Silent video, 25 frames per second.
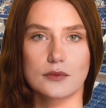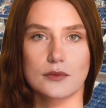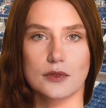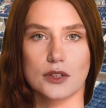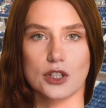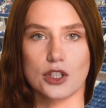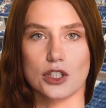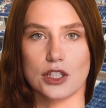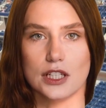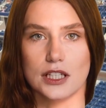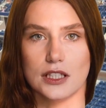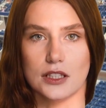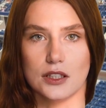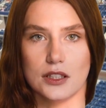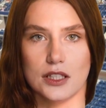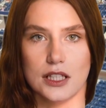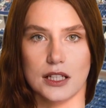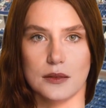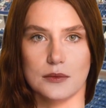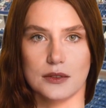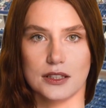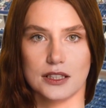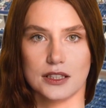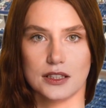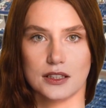Shnaider
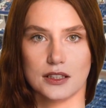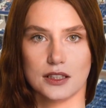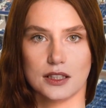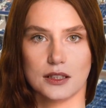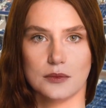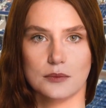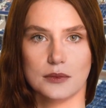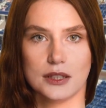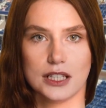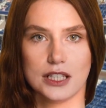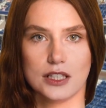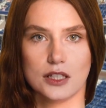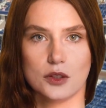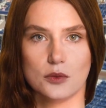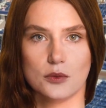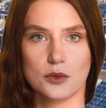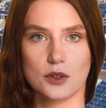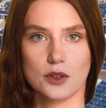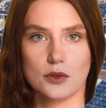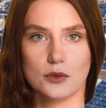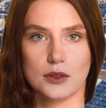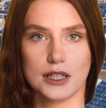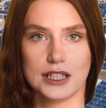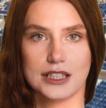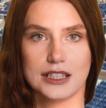comes into this match with
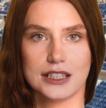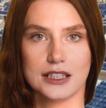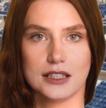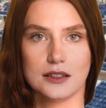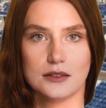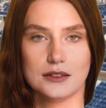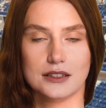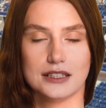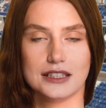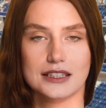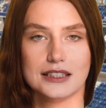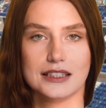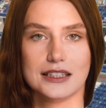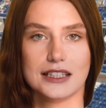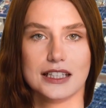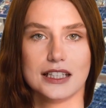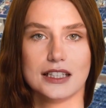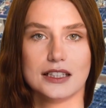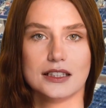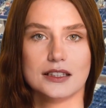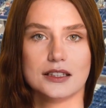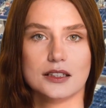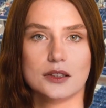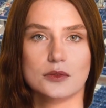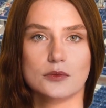a ranking of
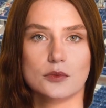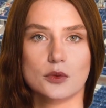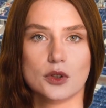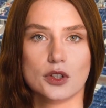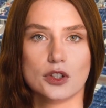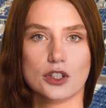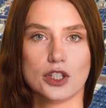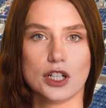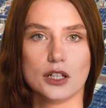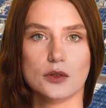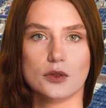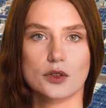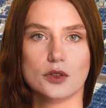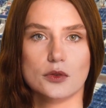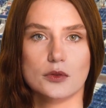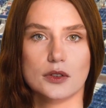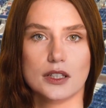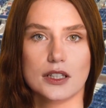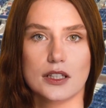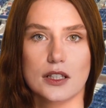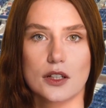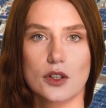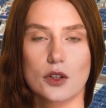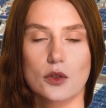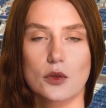16, while Zhao is
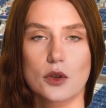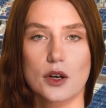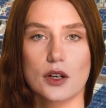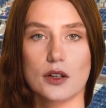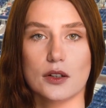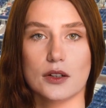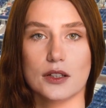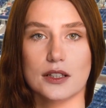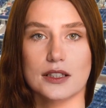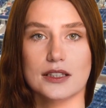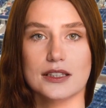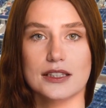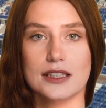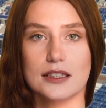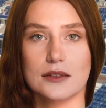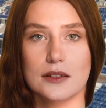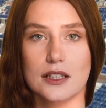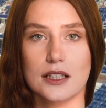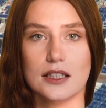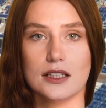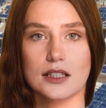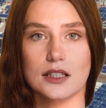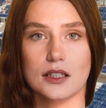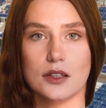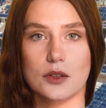ranked
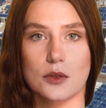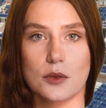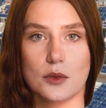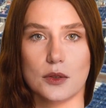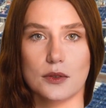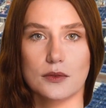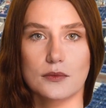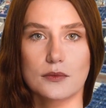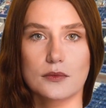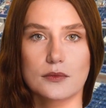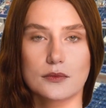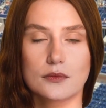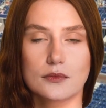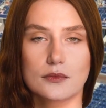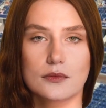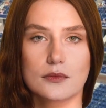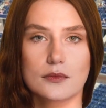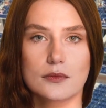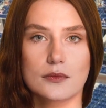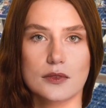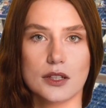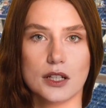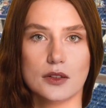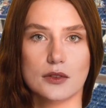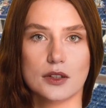272.
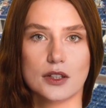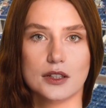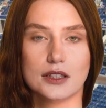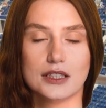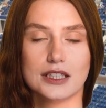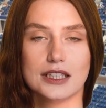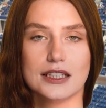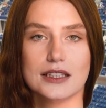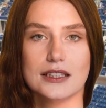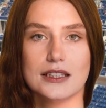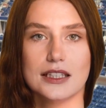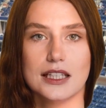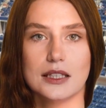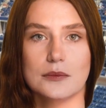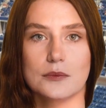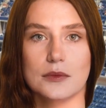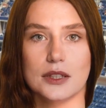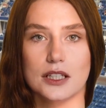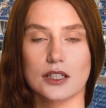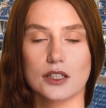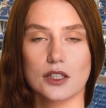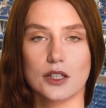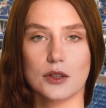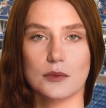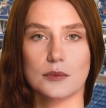Of their last 10
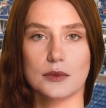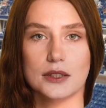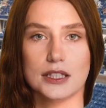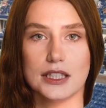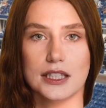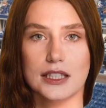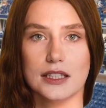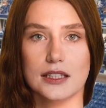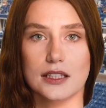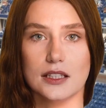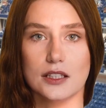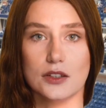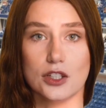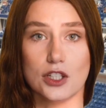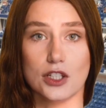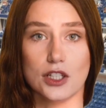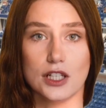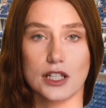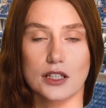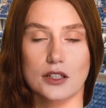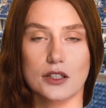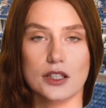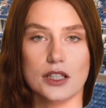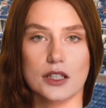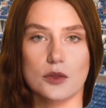matches played,
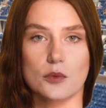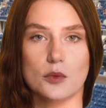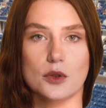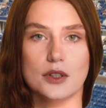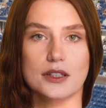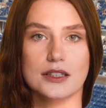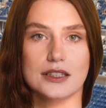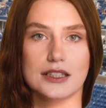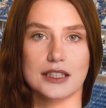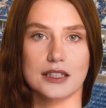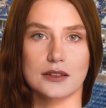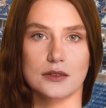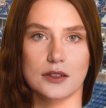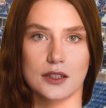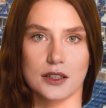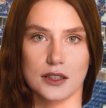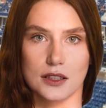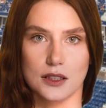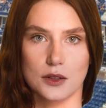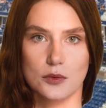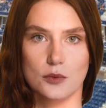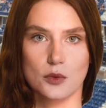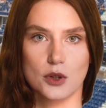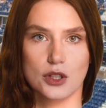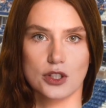Shnaider has won
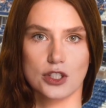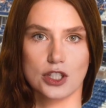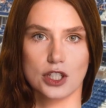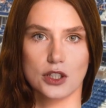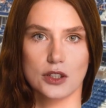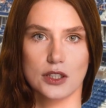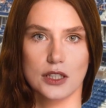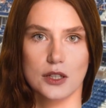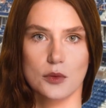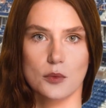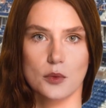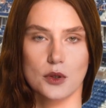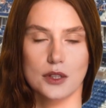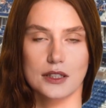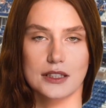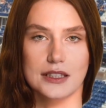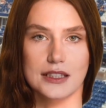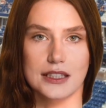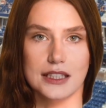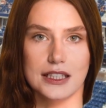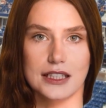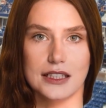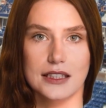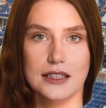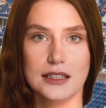7, while Zhao has won
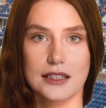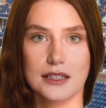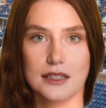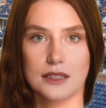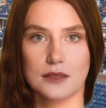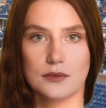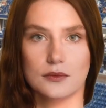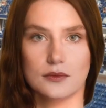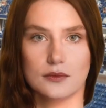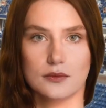6.